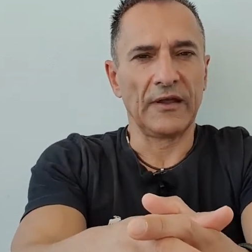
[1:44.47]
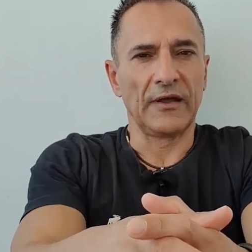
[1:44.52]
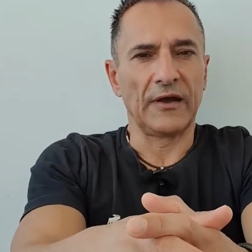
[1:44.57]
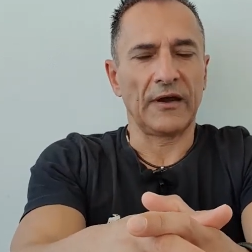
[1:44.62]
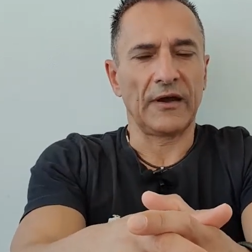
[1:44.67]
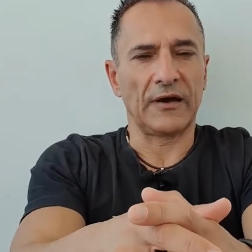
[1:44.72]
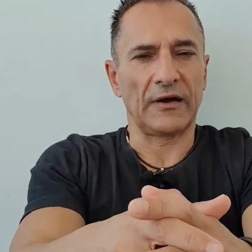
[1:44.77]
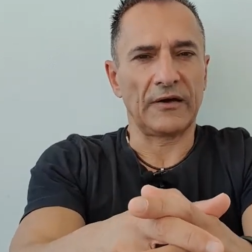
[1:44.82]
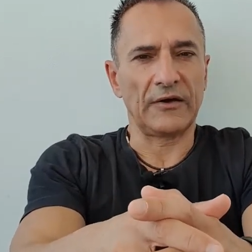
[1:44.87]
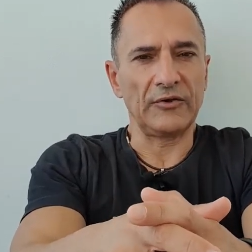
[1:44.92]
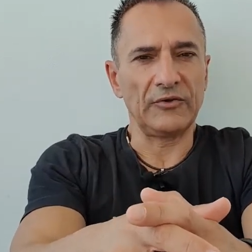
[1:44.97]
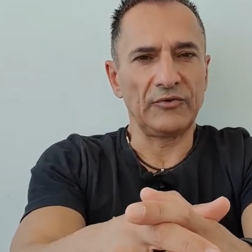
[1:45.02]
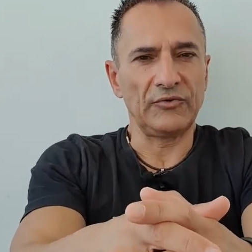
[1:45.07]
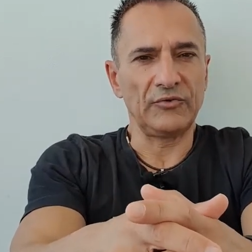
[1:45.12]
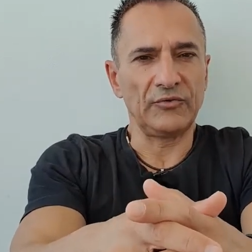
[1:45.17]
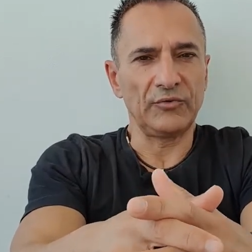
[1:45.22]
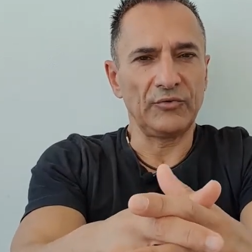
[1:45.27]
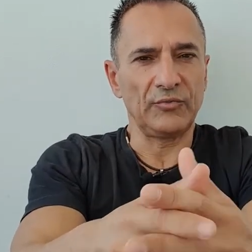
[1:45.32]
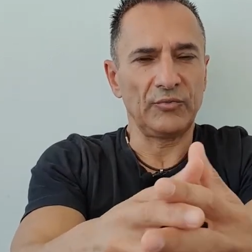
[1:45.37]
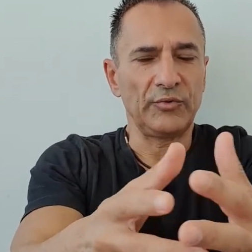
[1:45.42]
how
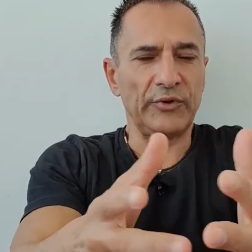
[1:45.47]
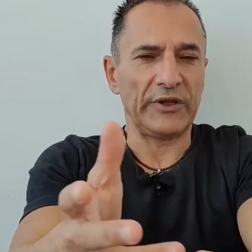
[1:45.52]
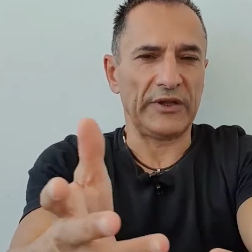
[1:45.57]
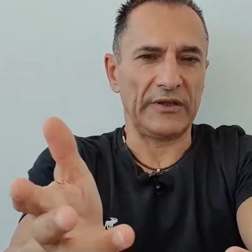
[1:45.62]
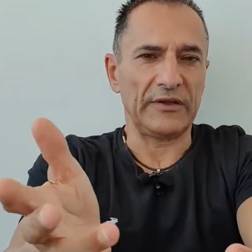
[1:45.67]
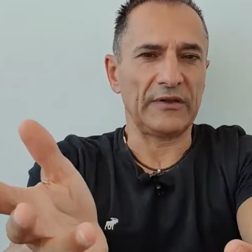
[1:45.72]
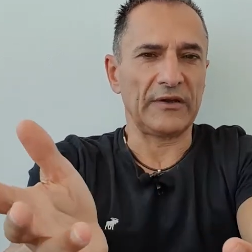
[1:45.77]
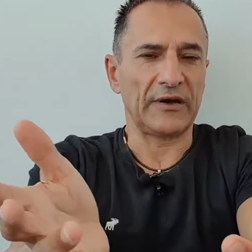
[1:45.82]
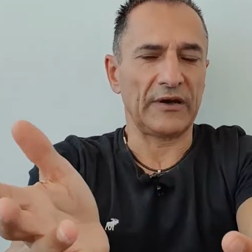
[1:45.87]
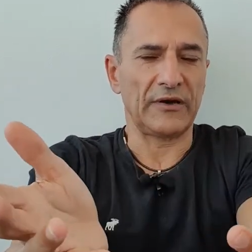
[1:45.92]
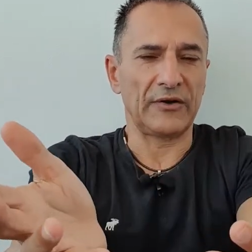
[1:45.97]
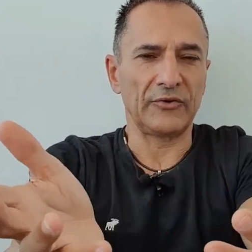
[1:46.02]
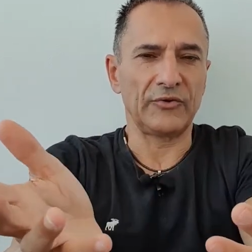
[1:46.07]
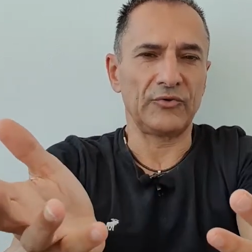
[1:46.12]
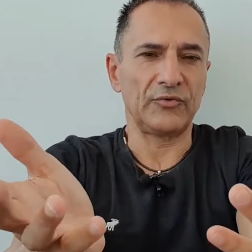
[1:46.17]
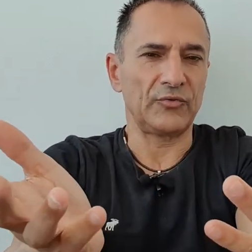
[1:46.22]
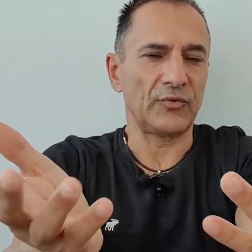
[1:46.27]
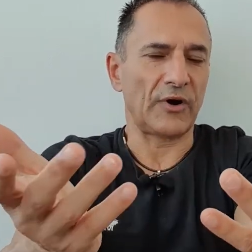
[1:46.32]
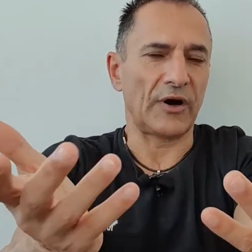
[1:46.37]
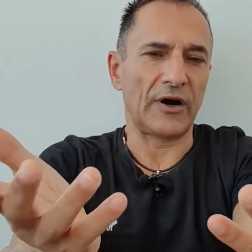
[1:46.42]
do we, how
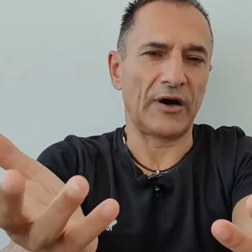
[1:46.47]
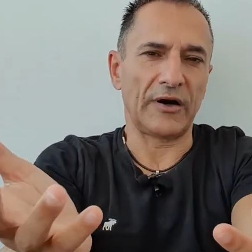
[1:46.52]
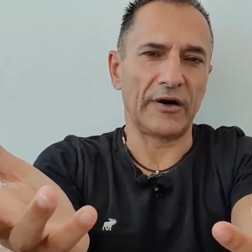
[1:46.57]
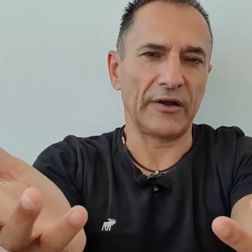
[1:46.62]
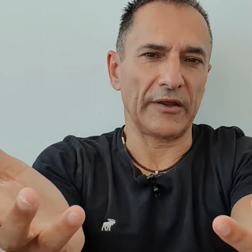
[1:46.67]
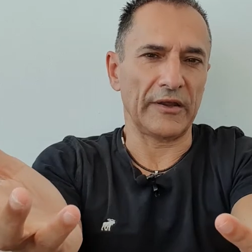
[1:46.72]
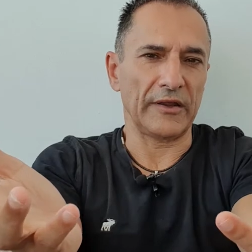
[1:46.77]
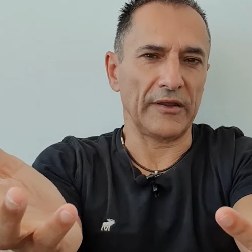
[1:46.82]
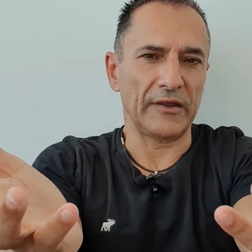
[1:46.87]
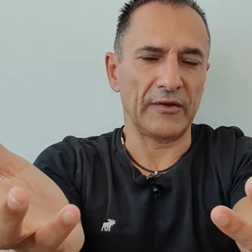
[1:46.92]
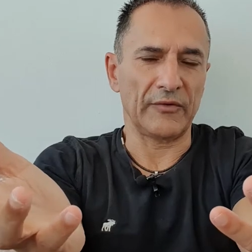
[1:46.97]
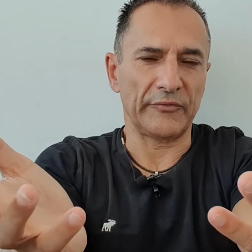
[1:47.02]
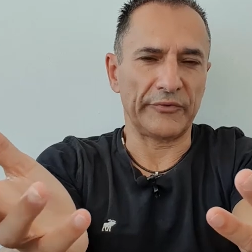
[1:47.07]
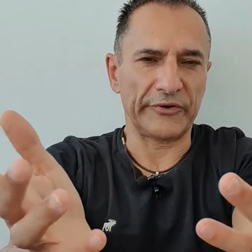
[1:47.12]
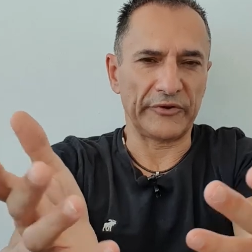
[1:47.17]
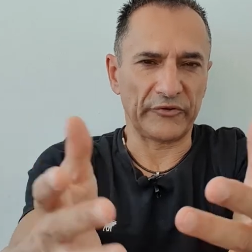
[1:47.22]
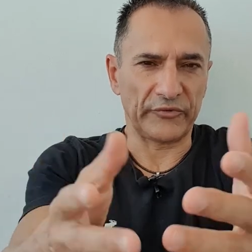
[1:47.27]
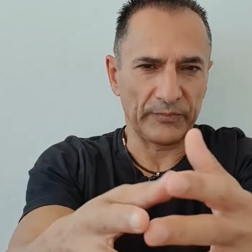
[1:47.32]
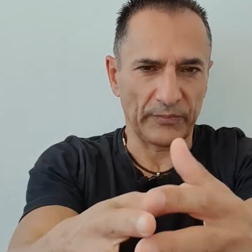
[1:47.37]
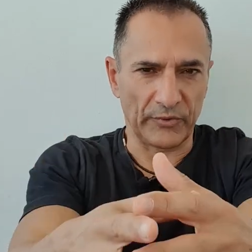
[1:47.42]
do I
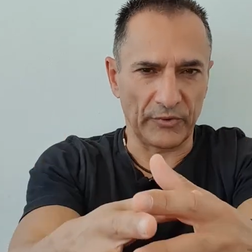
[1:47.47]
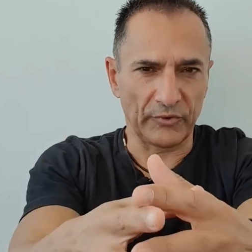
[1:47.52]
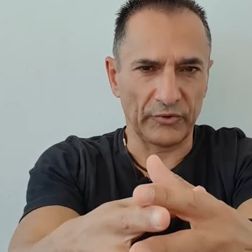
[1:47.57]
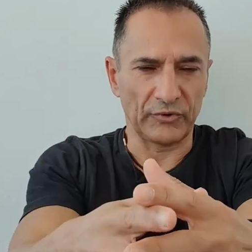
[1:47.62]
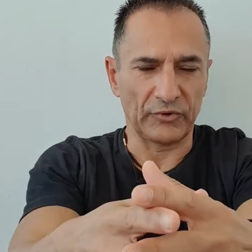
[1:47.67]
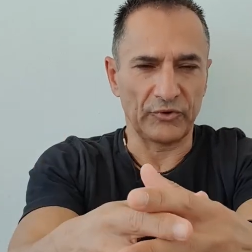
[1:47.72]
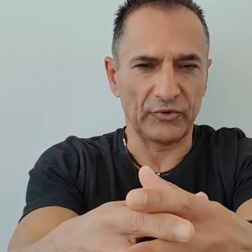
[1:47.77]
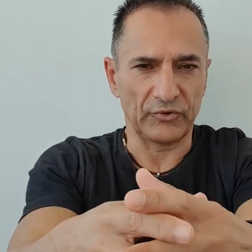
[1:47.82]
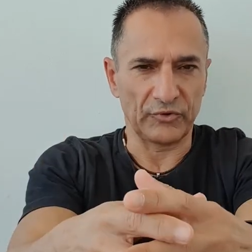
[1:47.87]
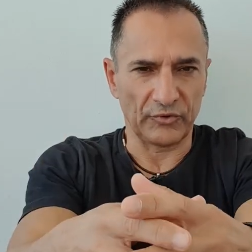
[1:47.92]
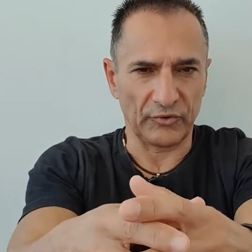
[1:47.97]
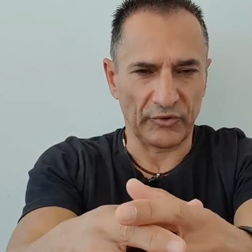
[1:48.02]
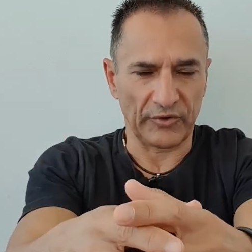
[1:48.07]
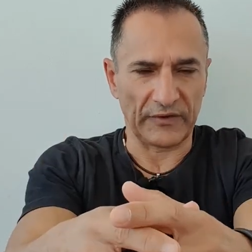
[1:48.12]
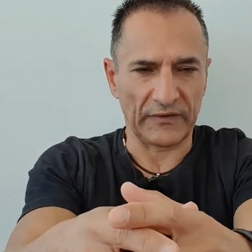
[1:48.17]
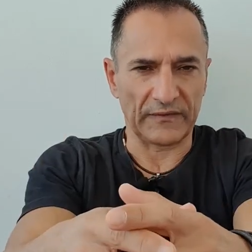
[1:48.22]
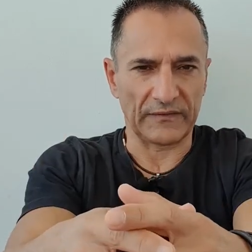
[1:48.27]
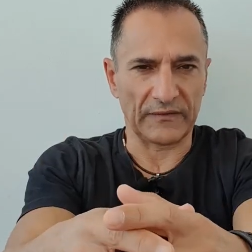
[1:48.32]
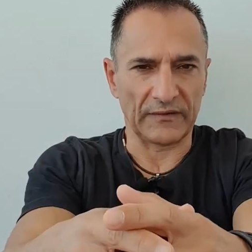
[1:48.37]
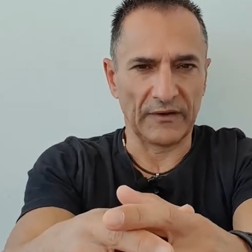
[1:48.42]
respond to
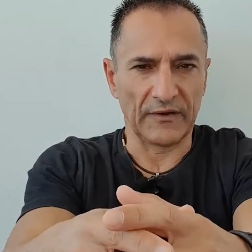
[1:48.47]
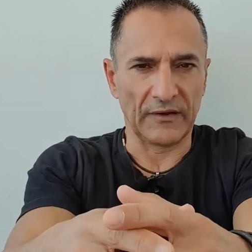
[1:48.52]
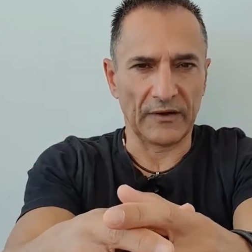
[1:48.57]
this?